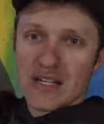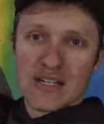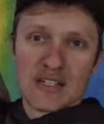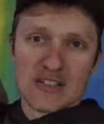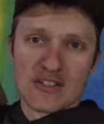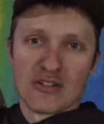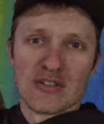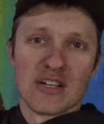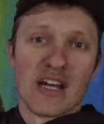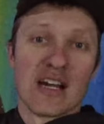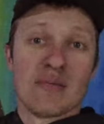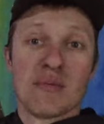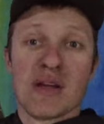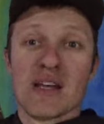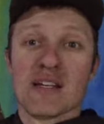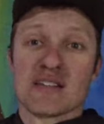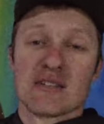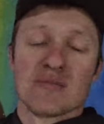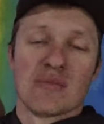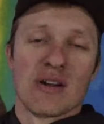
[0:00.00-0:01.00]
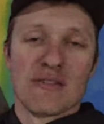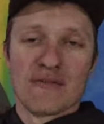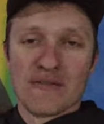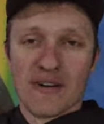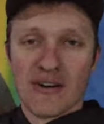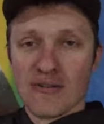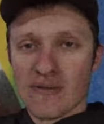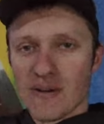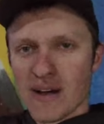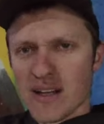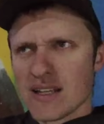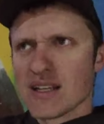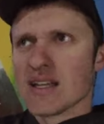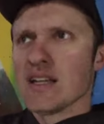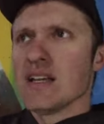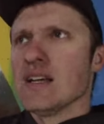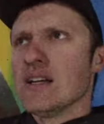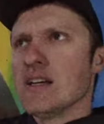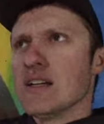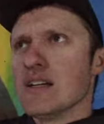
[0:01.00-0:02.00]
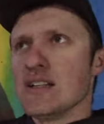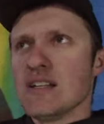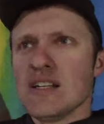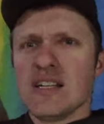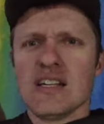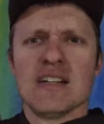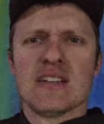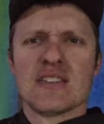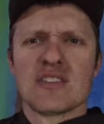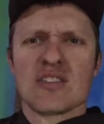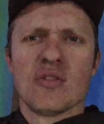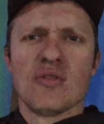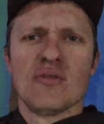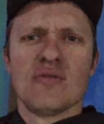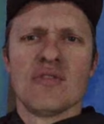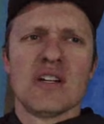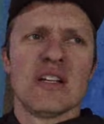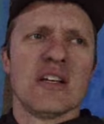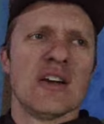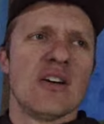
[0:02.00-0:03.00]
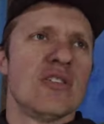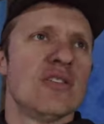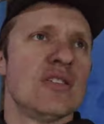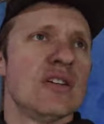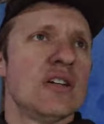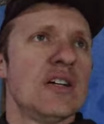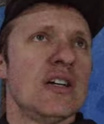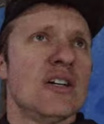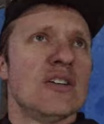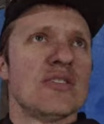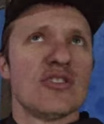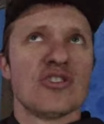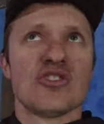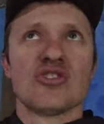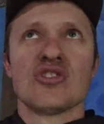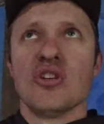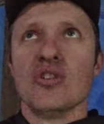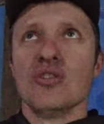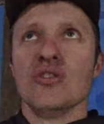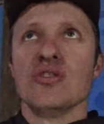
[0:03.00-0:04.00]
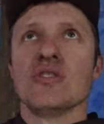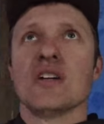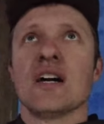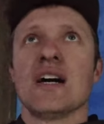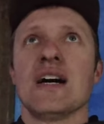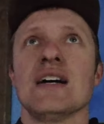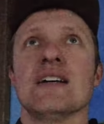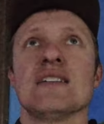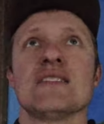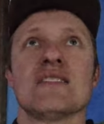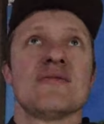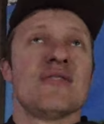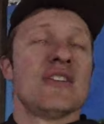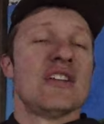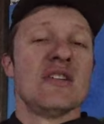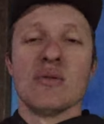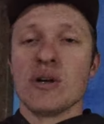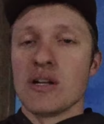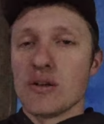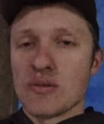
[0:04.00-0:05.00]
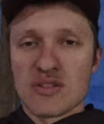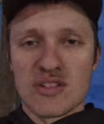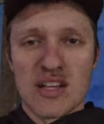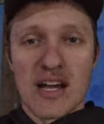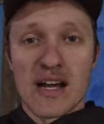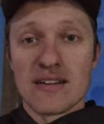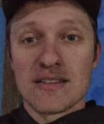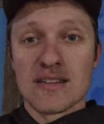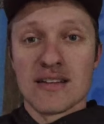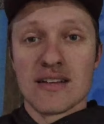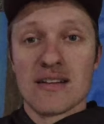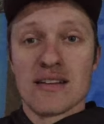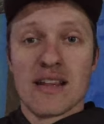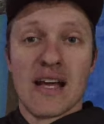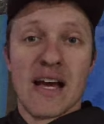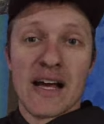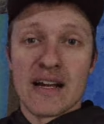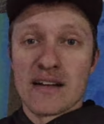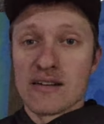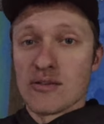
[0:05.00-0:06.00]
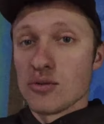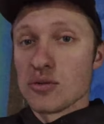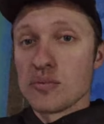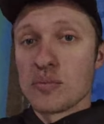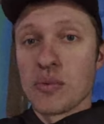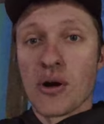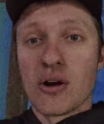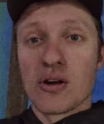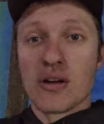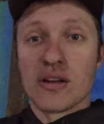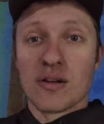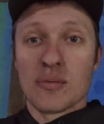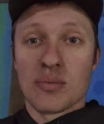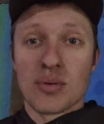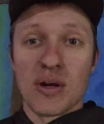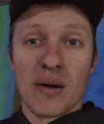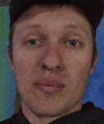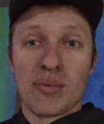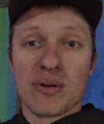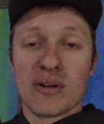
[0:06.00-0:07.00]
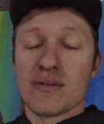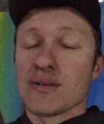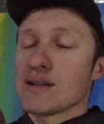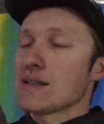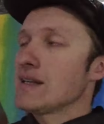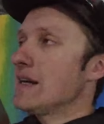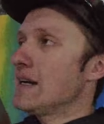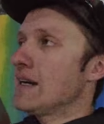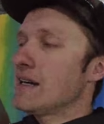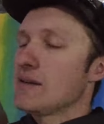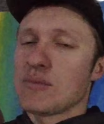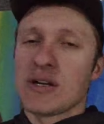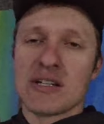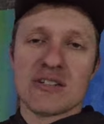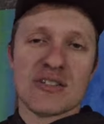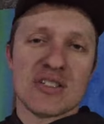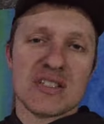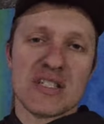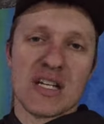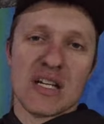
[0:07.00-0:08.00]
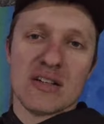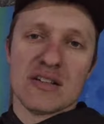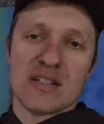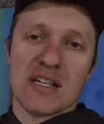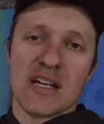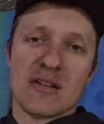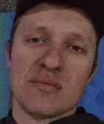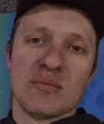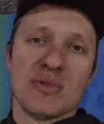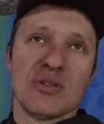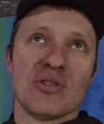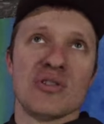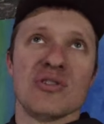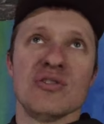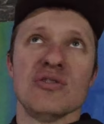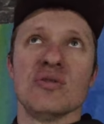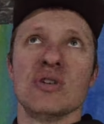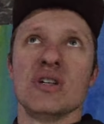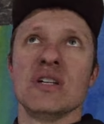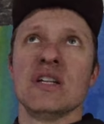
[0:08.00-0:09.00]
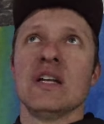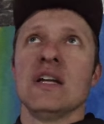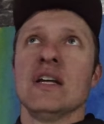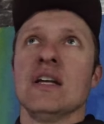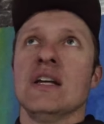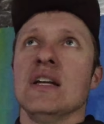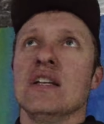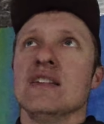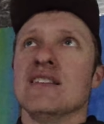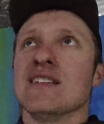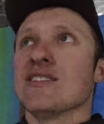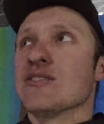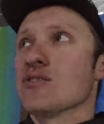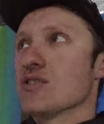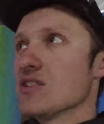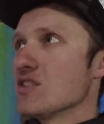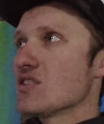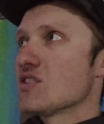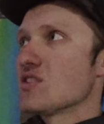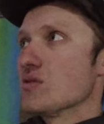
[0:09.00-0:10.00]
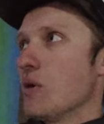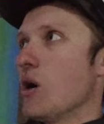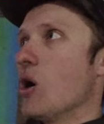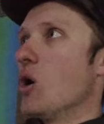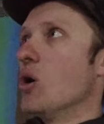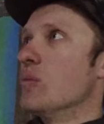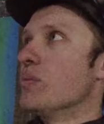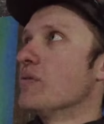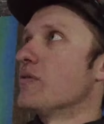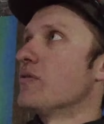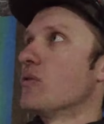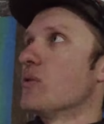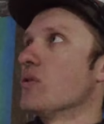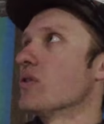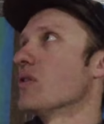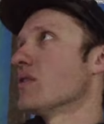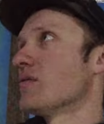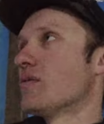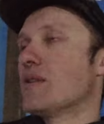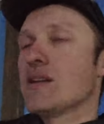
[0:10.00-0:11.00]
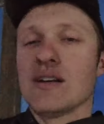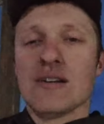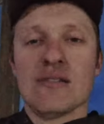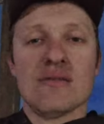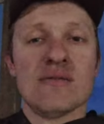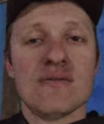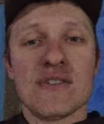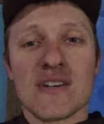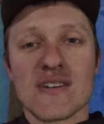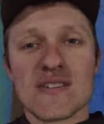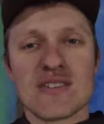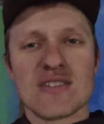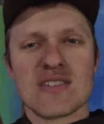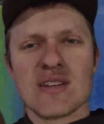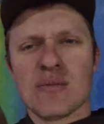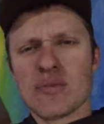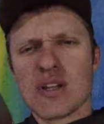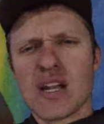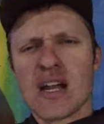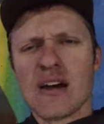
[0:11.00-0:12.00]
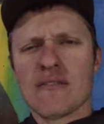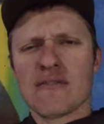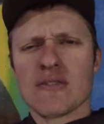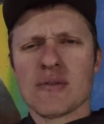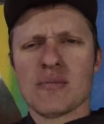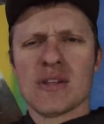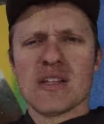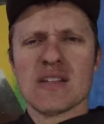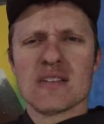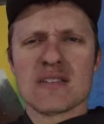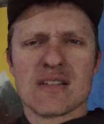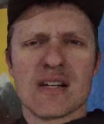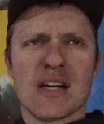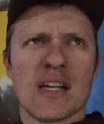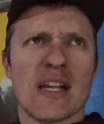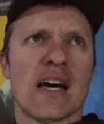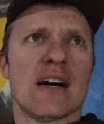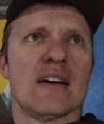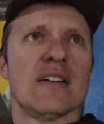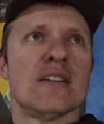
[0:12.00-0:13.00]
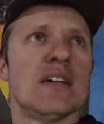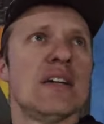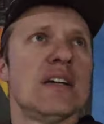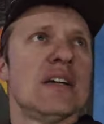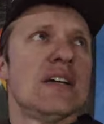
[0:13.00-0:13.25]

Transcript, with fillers: and it turned out amazing but i felt like it needed its own video to show you guys if anybody was out there that had an old barn on their property i'm like ah, i might just tear it down and build a new one that there is some hope for you know fixing something out from the inside out